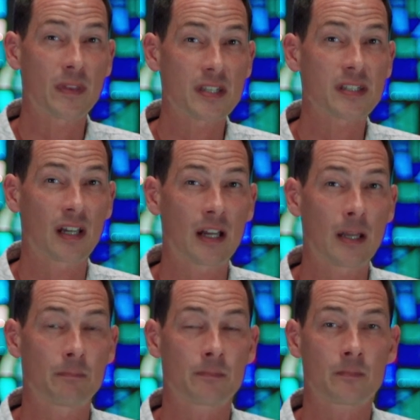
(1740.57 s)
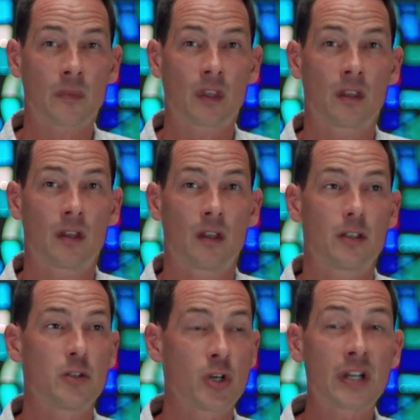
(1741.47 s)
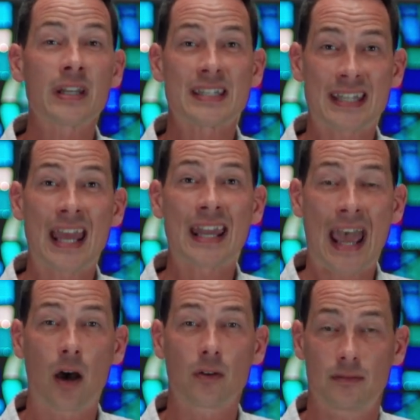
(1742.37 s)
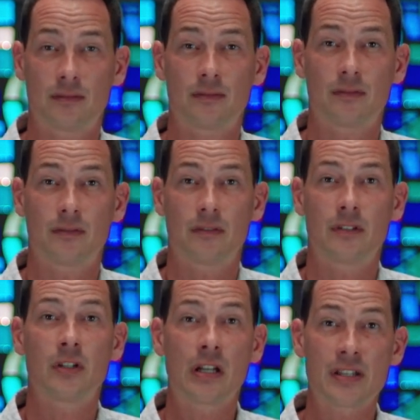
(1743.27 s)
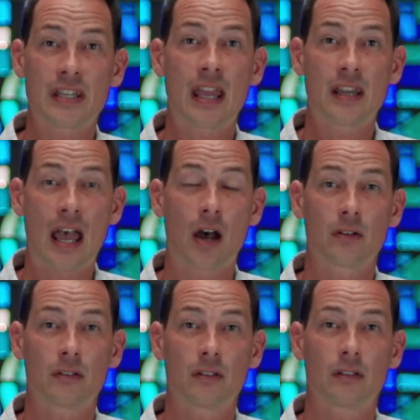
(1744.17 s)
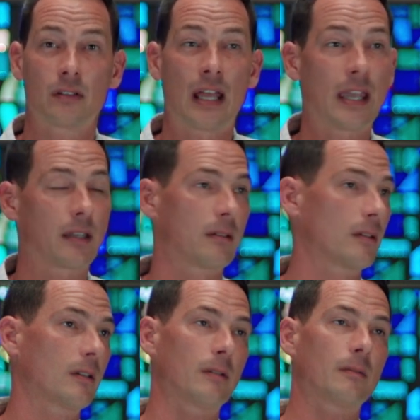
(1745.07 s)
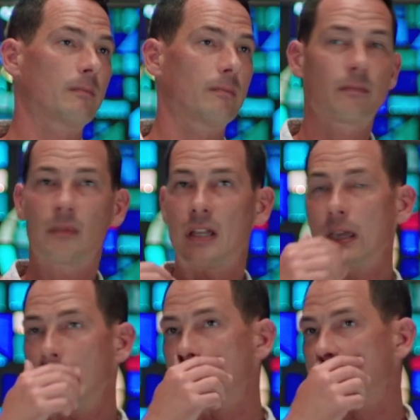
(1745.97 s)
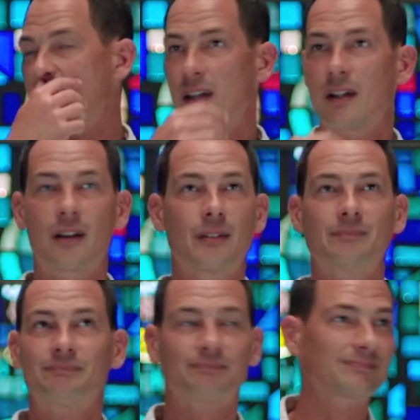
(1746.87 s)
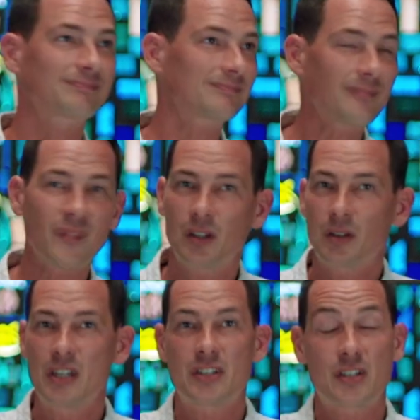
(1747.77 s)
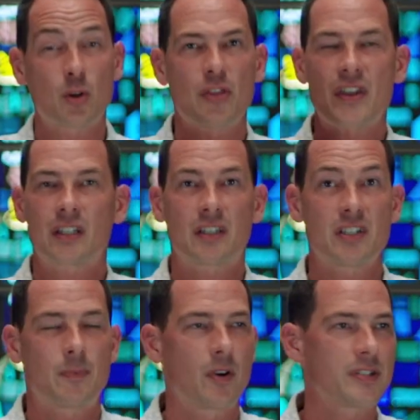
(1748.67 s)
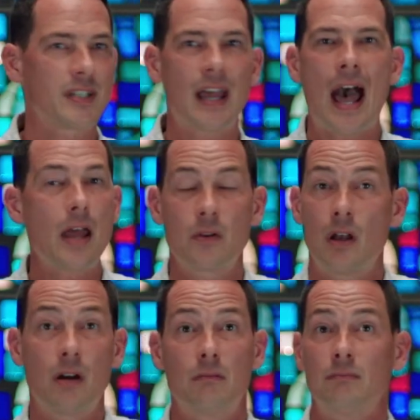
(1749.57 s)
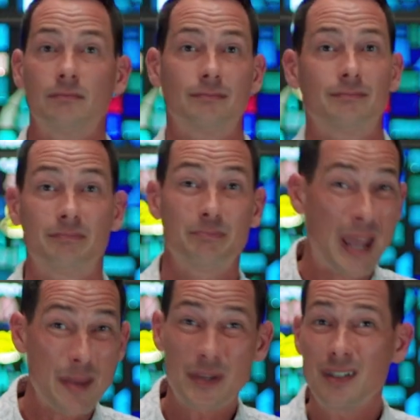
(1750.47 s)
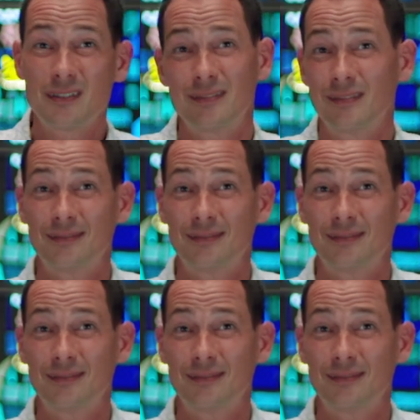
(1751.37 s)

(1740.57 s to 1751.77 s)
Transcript: in this time, you're going to stand out. You're going to stand out. Like, is this whole thing a conspiracy? I don't know. Maybe.